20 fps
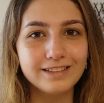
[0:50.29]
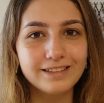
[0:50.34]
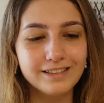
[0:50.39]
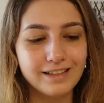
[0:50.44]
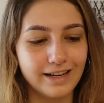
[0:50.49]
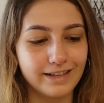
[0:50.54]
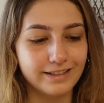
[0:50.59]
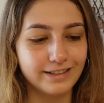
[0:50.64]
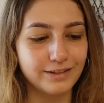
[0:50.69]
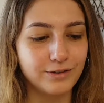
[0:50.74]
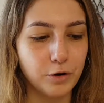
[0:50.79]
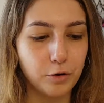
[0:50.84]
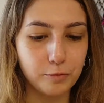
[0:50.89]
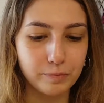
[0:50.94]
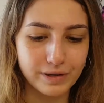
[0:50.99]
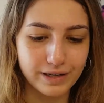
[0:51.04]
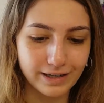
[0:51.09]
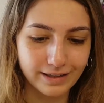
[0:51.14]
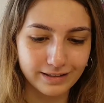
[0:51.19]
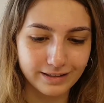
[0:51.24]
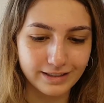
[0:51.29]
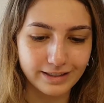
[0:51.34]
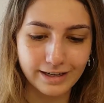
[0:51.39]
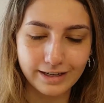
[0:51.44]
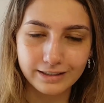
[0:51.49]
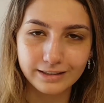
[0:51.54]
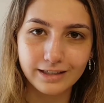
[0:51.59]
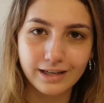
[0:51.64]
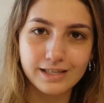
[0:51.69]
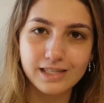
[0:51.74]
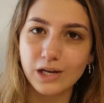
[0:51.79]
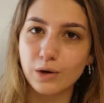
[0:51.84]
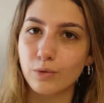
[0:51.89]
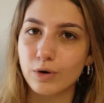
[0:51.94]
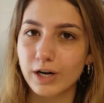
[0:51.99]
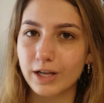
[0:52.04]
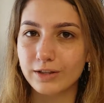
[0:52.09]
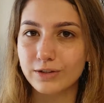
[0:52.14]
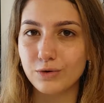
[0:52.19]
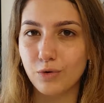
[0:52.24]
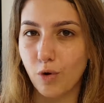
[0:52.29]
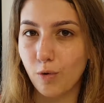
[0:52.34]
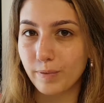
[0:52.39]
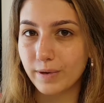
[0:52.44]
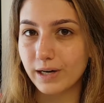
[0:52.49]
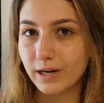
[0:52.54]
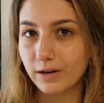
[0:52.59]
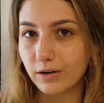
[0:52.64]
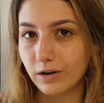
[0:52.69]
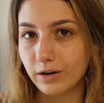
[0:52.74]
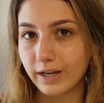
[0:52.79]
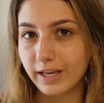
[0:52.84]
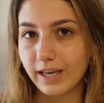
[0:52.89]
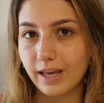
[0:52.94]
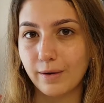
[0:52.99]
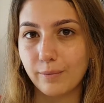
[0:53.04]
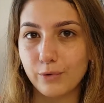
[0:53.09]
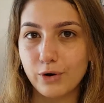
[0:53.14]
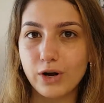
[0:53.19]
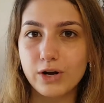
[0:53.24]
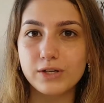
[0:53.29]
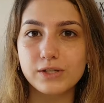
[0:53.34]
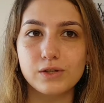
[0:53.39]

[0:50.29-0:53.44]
I didn't open it yet because I wanted to open it on camera.